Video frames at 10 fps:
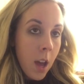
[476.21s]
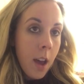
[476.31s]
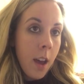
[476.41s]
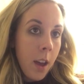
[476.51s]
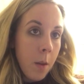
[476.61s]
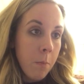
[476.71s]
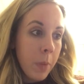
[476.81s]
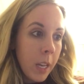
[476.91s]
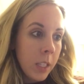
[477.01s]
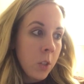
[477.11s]

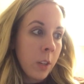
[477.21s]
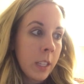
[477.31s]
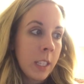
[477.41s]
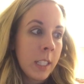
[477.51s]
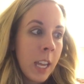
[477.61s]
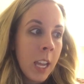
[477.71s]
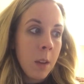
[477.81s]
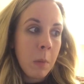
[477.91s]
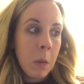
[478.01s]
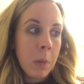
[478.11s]
But during the day
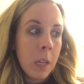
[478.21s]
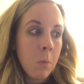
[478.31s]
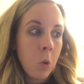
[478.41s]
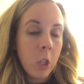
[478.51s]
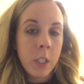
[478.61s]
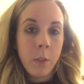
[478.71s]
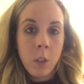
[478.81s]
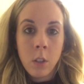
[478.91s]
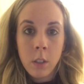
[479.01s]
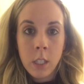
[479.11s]
it might be more
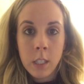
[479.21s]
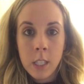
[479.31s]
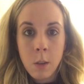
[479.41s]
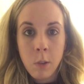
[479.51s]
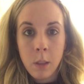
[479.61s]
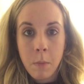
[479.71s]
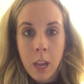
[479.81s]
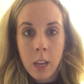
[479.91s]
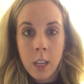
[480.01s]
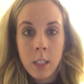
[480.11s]
difficult to see where the
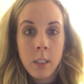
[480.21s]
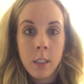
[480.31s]
man is